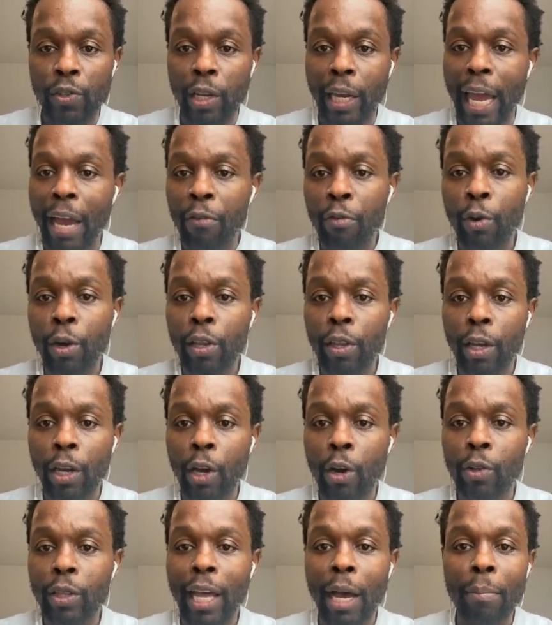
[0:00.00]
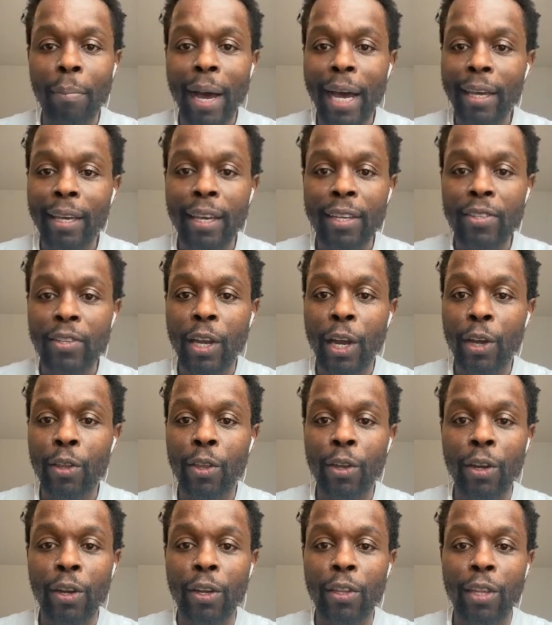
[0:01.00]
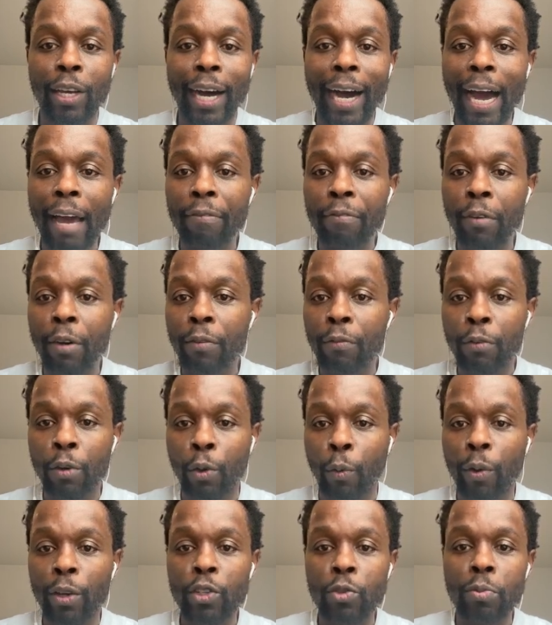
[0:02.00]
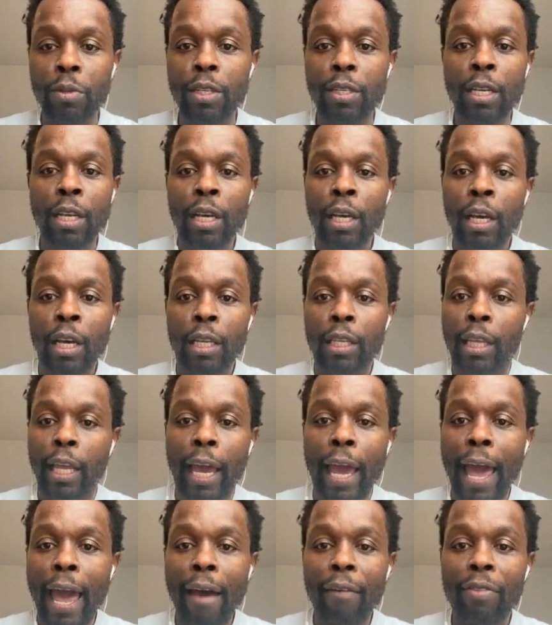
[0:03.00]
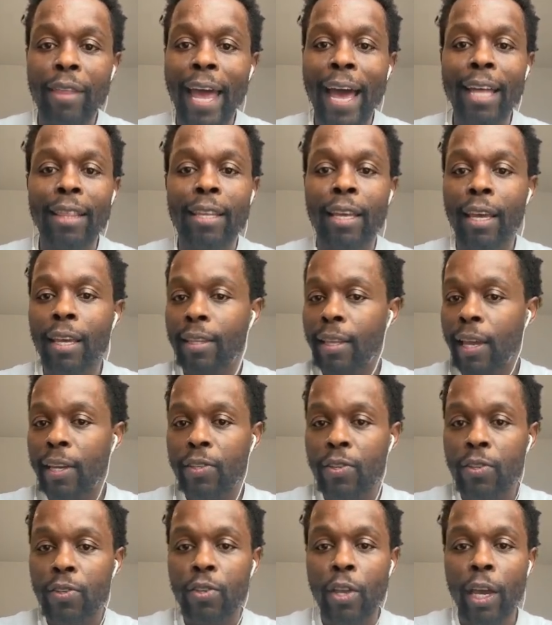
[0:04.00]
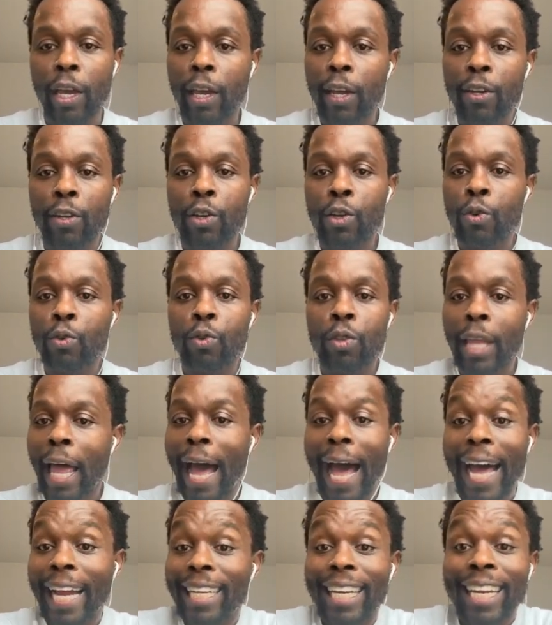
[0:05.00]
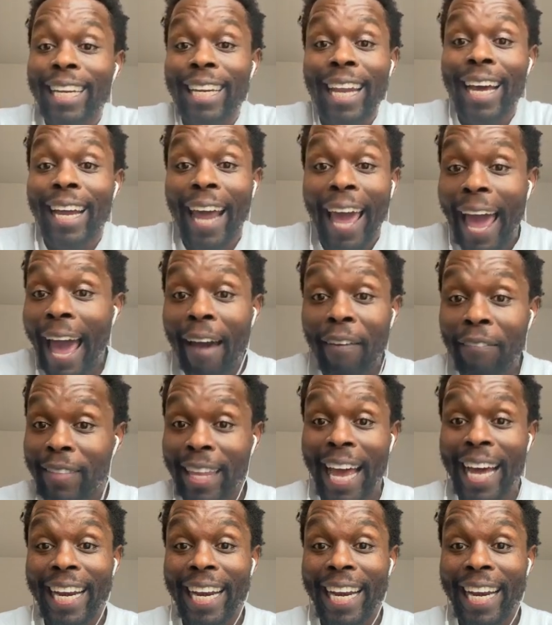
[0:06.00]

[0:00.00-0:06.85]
Everywhere they go now, my kids gather their the iPhone for Christmas they have that. They they just they can do. Now I did not have that.